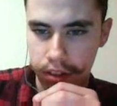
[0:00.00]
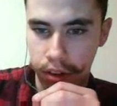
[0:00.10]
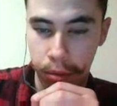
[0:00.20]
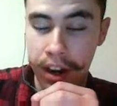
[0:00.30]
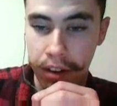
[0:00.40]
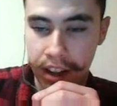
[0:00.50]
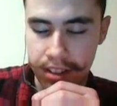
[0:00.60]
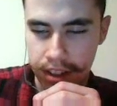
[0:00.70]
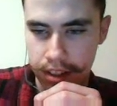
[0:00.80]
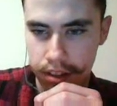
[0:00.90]
or right
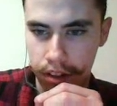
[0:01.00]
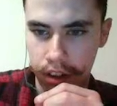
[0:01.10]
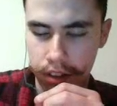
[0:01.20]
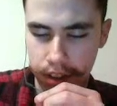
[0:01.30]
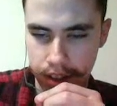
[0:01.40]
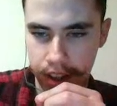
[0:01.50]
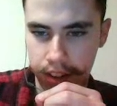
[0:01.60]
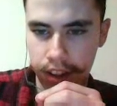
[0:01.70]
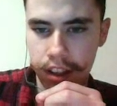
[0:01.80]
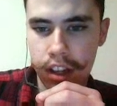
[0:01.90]
as it hits the ground
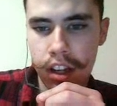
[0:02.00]
exactly.